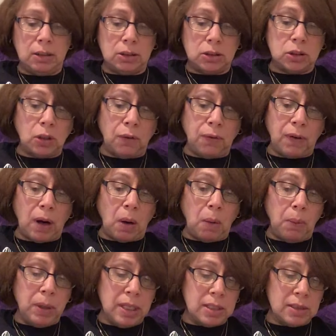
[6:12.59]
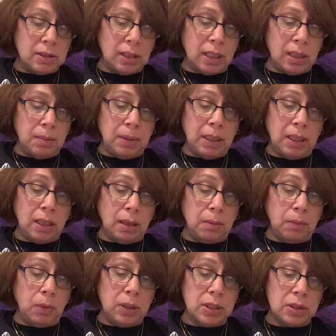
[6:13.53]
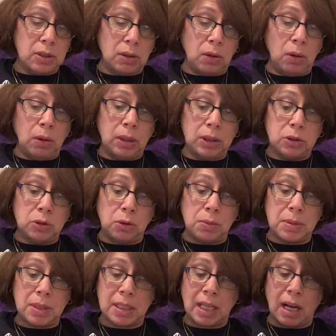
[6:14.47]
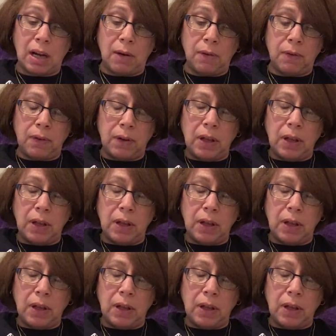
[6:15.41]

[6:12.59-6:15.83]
So far, Weasel had become Weasel only to himself.